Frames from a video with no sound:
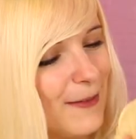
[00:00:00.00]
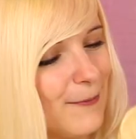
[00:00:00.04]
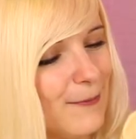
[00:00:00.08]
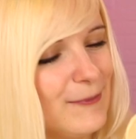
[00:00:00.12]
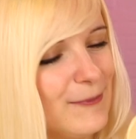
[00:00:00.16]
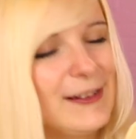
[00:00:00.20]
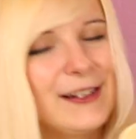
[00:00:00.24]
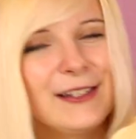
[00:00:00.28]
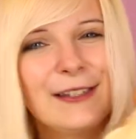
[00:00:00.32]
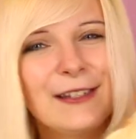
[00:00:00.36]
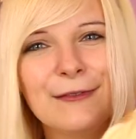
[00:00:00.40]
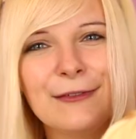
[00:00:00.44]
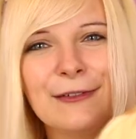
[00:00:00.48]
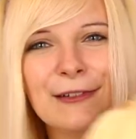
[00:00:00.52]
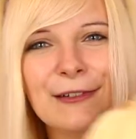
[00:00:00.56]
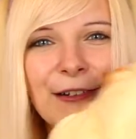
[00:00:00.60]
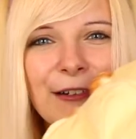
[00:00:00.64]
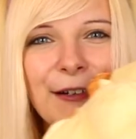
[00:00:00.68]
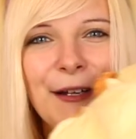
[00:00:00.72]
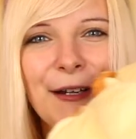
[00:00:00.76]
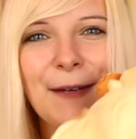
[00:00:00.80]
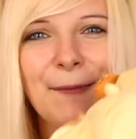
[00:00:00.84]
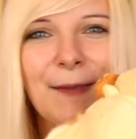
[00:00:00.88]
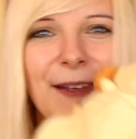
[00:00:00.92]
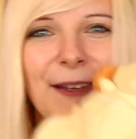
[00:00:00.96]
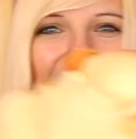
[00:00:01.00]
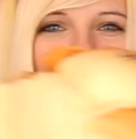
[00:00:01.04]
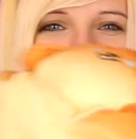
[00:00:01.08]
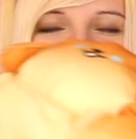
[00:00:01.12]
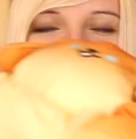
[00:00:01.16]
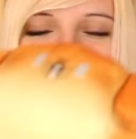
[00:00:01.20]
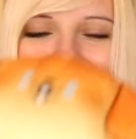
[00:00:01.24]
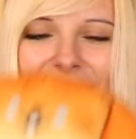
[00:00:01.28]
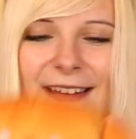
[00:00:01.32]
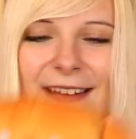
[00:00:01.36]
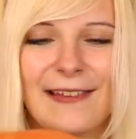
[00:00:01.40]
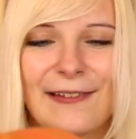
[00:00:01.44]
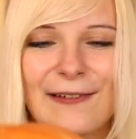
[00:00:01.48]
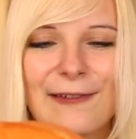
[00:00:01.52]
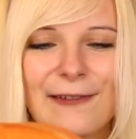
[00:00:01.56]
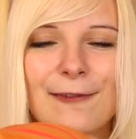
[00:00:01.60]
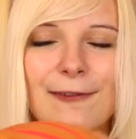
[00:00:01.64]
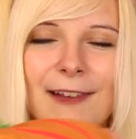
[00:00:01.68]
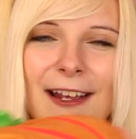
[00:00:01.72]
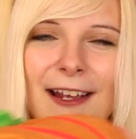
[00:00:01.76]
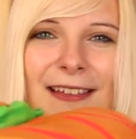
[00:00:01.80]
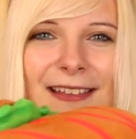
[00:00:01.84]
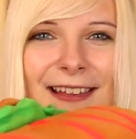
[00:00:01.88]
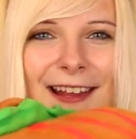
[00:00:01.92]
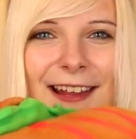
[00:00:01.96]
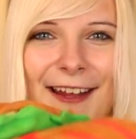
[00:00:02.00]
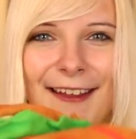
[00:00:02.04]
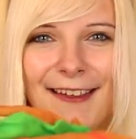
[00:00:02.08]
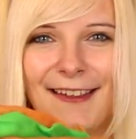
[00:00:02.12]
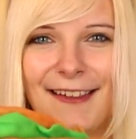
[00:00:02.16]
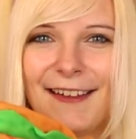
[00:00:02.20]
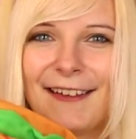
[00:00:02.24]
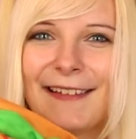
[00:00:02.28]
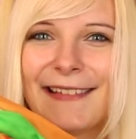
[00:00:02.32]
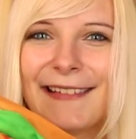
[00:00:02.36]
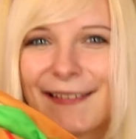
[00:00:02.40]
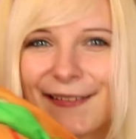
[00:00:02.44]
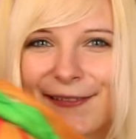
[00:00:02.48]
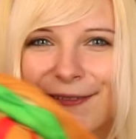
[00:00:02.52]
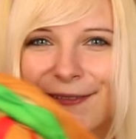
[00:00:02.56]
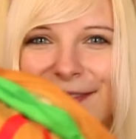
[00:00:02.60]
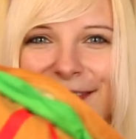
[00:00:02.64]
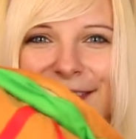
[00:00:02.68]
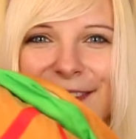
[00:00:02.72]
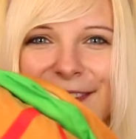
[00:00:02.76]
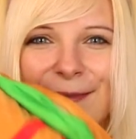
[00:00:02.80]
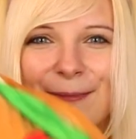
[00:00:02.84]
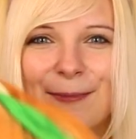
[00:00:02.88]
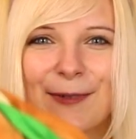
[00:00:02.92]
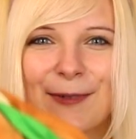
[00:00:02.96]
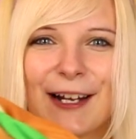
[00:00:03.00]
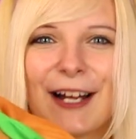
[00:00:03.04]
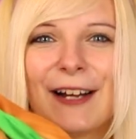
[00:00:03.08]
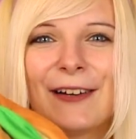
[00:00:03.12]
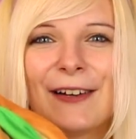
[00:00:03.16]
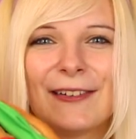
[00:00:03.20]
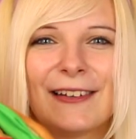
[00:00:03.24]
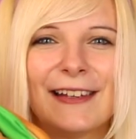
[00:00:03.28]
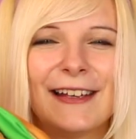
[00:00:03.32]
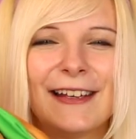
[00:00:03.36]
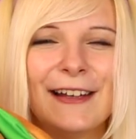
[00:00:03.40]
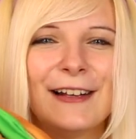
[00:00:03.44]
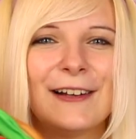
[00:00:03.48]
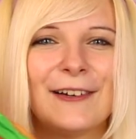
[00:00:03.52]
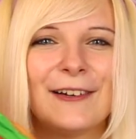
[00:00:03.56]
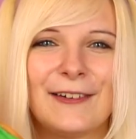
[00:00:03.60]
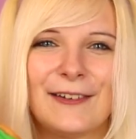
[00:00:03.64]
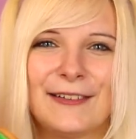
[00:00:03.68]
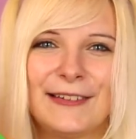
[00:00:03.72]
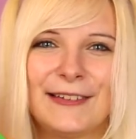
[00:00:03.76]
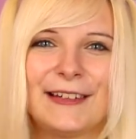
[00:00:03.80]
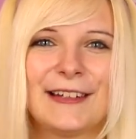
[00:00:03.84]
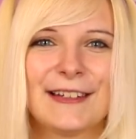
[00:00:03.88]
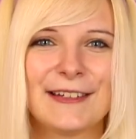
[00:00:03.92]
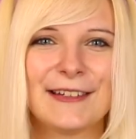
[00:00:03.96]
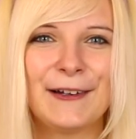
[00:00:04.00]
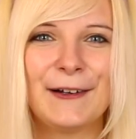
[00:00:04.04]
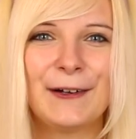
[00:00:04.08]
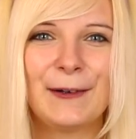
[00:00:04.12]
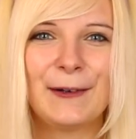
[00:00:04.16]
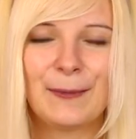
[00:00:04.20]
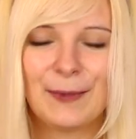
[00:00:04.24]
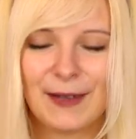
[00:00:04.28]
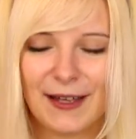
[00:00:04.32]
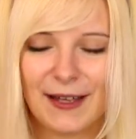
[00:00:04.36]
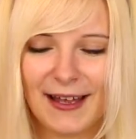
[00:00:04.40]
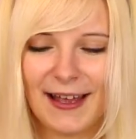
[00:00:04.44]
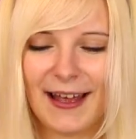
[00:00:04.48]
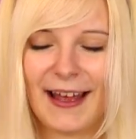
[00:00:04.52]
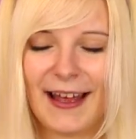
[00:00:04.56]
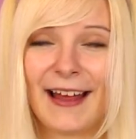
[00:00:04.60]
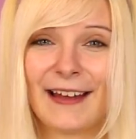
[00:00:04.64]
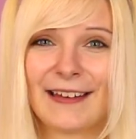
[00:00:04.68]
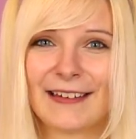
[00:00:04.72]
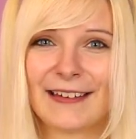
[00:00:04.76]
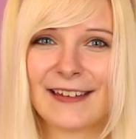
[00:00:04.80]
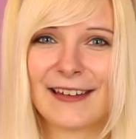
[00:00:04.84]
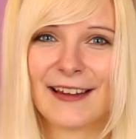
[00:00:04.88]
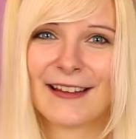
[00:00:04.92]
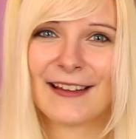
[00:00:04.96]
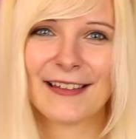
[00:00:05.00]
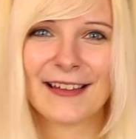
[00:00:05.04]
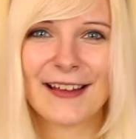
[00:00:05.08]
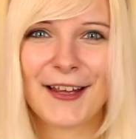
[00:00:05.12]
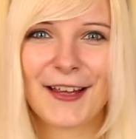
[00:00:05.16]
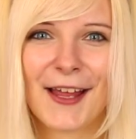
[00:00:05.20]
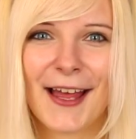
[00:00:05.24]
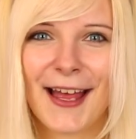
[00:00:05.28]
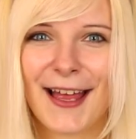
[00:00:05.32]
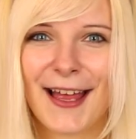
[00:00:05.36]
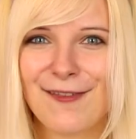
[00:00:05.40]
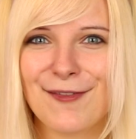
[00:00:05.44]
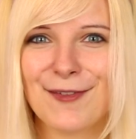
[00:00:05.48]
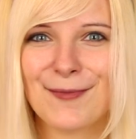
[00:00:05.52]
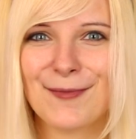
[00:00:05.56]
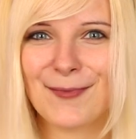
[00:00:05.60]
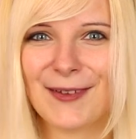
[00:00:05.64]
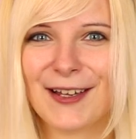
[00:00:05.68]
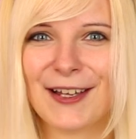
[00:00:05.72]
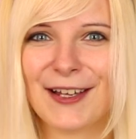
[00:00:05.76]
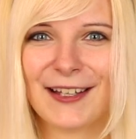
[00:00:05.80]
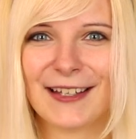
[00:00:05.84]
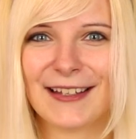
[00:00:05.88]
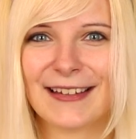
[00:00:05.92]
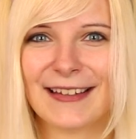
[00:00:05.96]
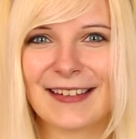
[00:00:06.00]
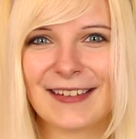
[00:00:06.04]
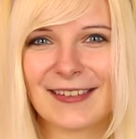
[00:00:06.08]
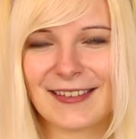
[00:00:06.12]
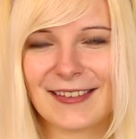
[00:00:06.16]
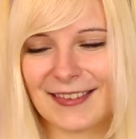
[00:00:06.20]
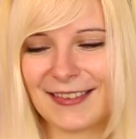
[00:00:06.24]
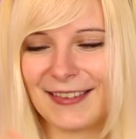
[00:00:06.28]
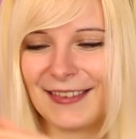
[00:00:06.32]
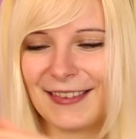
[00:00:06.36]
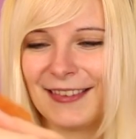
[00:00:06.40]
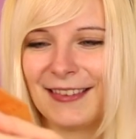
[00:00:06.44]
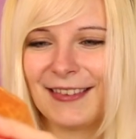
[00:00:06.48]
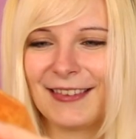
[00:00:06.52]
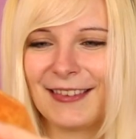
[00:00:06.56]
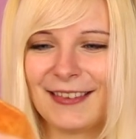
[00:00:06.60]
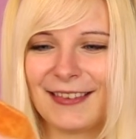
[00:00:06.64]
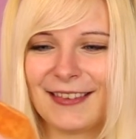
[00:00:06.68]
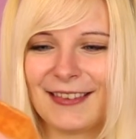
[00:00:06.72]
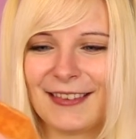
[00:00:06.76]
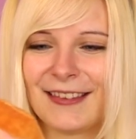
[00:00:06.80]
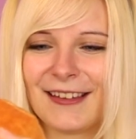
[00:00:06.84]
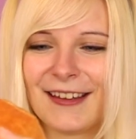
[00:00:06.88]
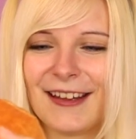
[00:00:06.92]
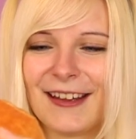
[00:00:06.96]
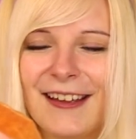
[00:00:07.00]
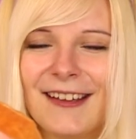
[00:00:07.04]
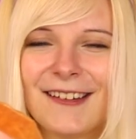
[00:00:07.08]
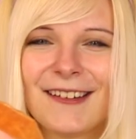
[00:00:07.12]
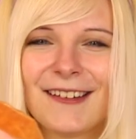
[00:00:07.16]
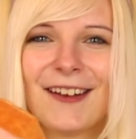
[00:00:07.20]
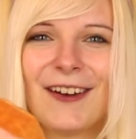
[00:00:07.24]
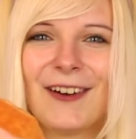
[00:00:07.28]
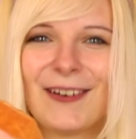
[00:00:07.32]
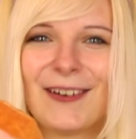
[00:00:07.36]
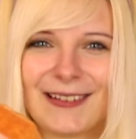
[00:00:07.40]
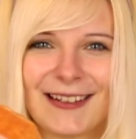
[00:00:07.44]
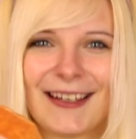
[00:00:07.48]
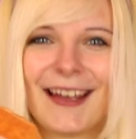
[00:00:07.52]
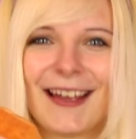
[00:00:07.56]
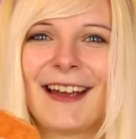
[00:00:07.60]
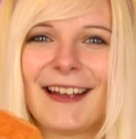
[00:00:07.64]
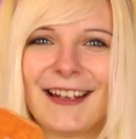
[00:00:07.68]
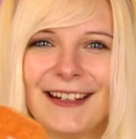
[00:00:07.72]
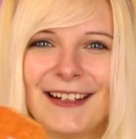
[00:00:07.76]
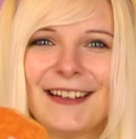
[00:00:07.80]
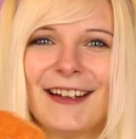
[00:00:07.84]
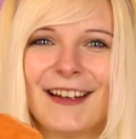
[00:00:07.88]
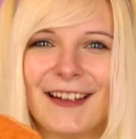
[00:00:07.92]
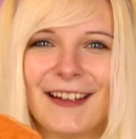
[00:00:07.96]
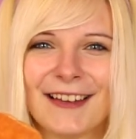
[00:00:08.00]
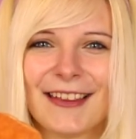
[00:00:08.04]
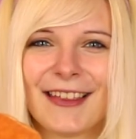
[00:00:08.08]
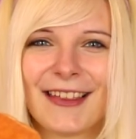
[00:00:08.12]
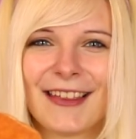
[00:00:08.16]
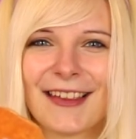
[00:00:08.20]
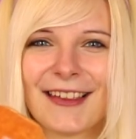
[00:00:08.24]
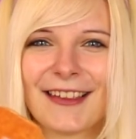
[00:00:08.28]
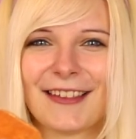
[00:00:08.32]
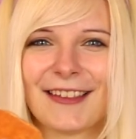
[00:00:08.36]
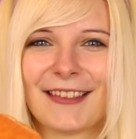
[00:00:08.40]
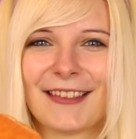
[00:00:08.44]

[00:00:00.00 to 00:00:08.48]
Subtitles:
beautiful cream colour and is always nice and golden brown on the top. And does he have a butt? Oh yeah, he does.